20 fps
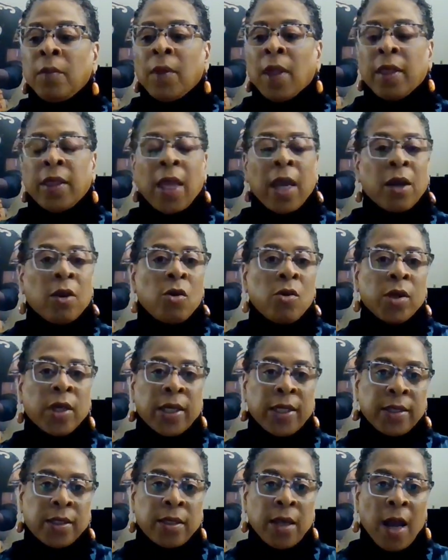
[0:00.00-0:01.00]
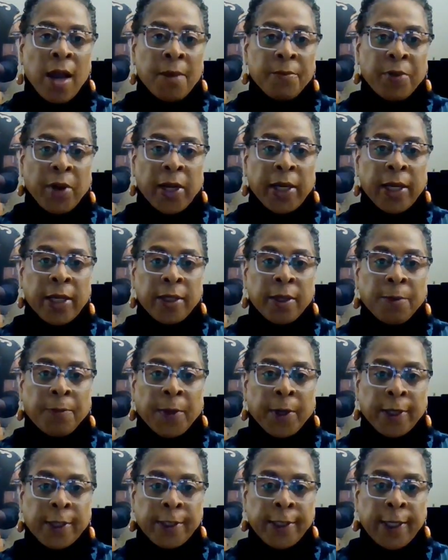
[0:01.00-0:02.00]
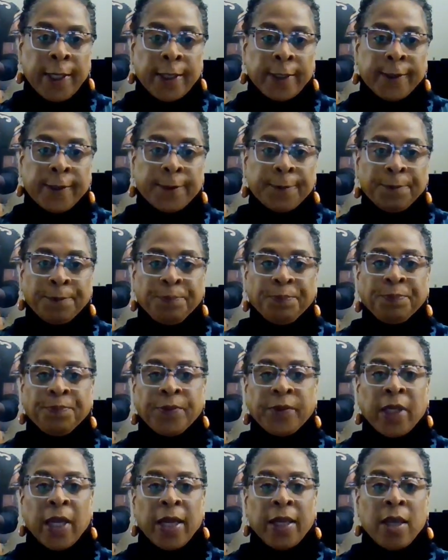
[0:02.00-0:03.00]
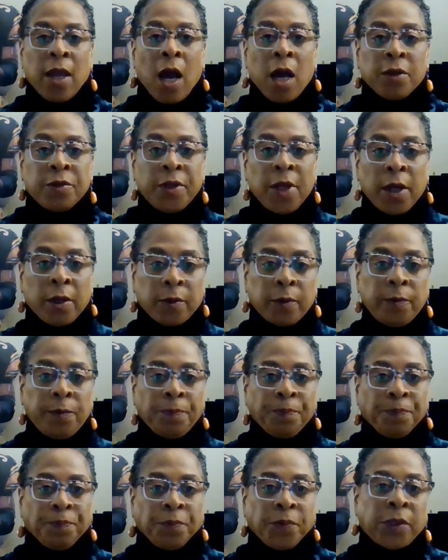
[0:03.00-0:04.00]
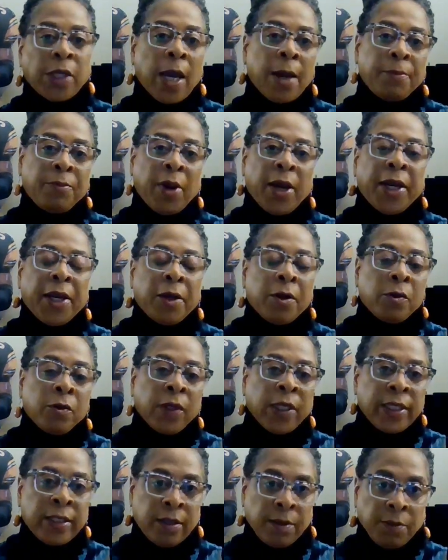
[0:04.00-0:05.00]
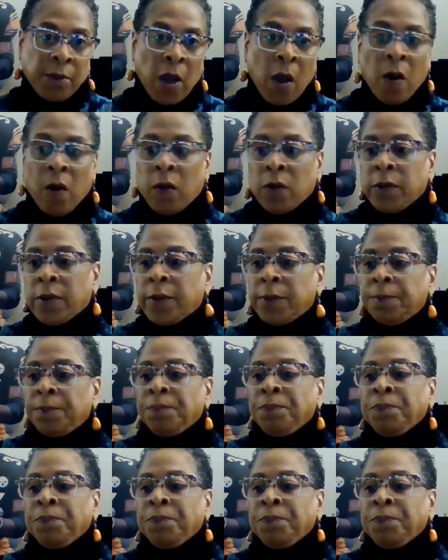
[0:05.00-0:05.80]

And they're going against Tom Brady and the Buccaneers. Now, y'all know Tom Brady going to get some calls.